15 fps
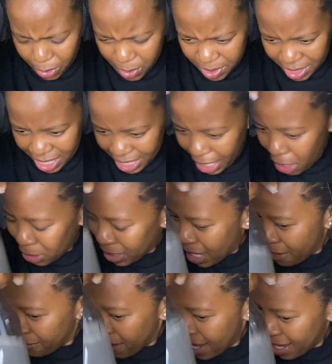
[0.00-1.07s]
think I'll
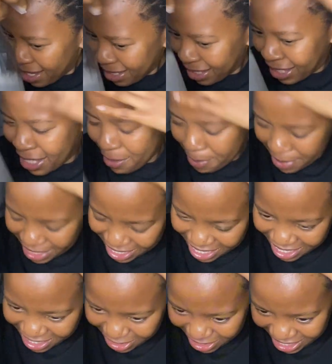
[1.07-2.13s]
ever keep in
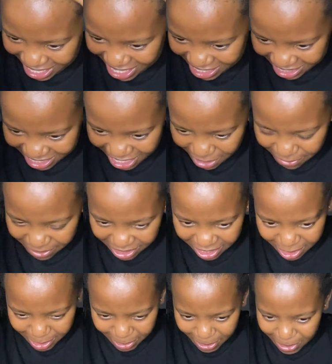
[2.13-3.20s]
a hairstyle for
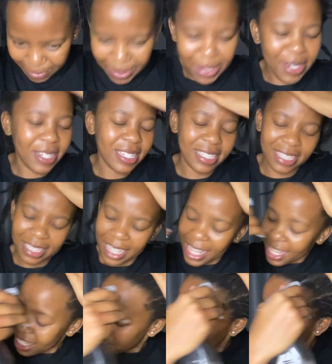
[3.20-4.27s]
this long, because
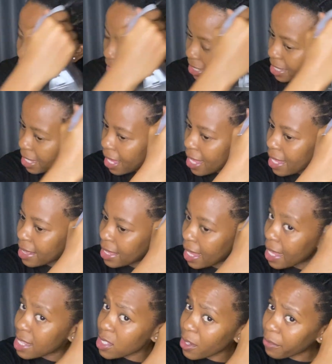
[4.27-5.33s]
especially the
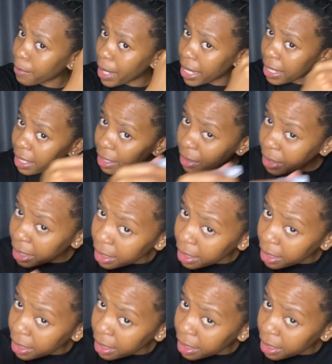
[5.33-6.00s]
ends of my hair, you